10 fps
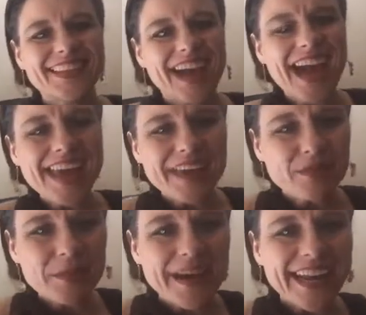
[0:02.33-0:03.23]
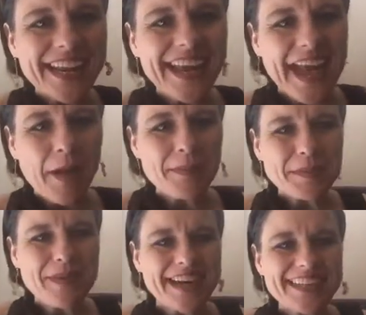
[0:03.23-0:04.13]
Hi everybody, happy
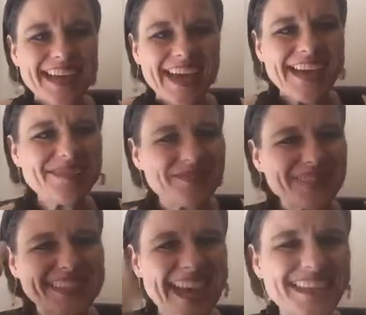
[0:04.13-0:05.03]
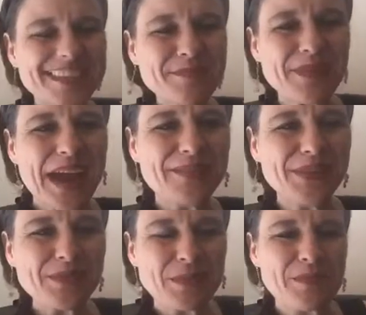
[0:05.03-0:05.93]
Monday. It's Ashley
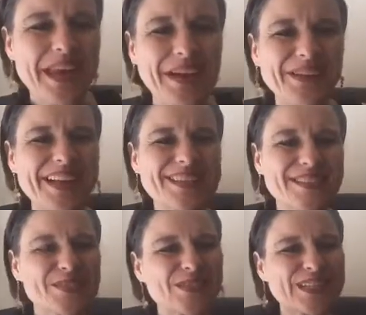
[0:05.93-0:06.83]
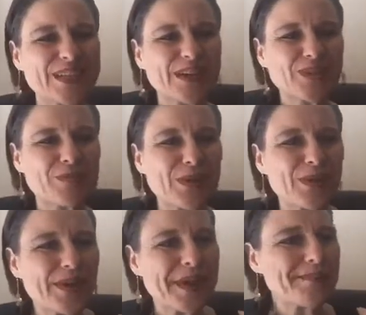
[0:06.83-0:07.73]
Bradford with Piano Lessons for Adults
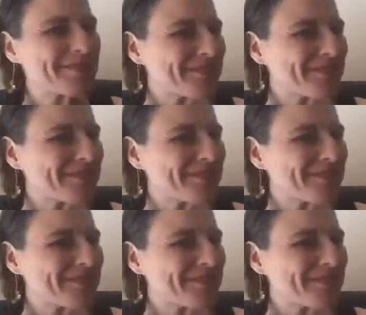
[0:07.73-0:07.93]
program.